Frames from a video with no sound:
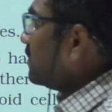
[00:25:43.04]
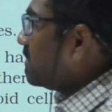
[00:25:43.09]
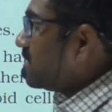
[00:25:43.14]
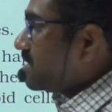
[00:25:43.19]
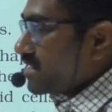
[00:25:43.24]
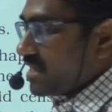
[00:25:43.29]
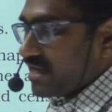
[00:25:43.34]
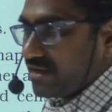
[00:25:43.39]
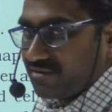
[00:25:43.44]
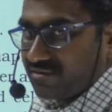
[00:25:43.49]

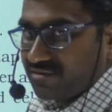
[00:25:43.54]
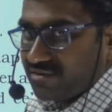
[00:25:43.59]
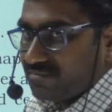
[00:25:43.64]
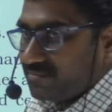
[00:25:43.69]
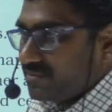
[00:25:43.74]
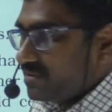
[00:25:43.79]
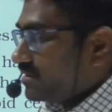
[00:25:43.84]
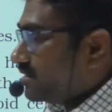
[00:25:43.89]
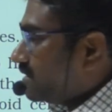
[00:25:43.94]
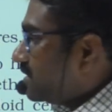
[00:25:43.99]
karyogamy.
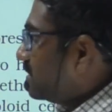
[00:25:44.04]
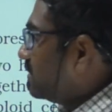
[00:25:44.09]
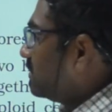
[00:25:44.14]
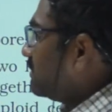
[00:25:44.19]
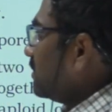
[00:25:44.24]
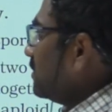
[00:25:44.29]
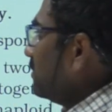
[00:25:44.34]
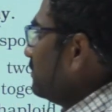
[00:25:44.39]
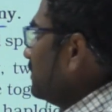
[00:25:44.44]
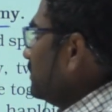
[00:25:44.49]
And
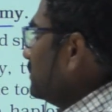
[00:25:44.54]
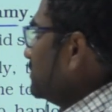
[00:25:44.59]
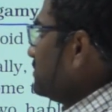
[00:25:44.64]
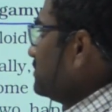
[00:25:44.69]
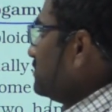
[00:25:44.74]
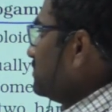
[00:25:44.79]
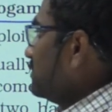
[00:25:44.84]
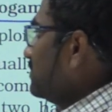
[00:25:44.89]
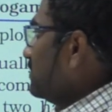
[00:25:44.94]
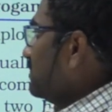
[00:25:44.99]
third one
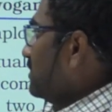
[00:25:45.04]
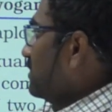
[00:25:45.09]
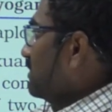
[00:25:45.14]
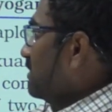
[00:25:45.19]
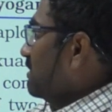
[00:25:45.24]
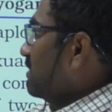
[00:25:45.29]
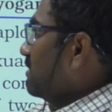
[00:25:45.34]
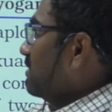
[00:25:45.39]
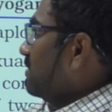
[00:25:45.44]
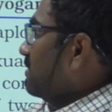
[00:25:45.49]
is
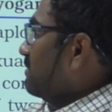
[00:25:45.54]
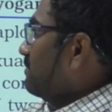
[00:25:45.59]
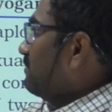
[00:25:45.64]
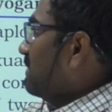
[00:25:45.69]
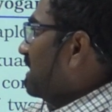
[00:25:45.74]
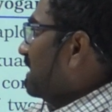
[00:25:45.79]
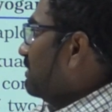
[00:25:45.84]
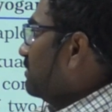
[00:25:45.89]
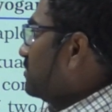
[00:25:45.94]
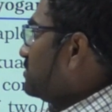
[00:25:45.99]

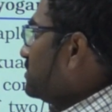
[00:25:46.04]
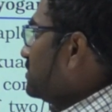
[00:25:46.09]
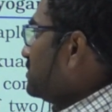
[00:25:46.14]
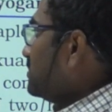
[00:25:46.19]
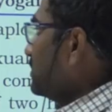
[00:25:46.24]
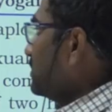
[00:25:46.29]
meiosis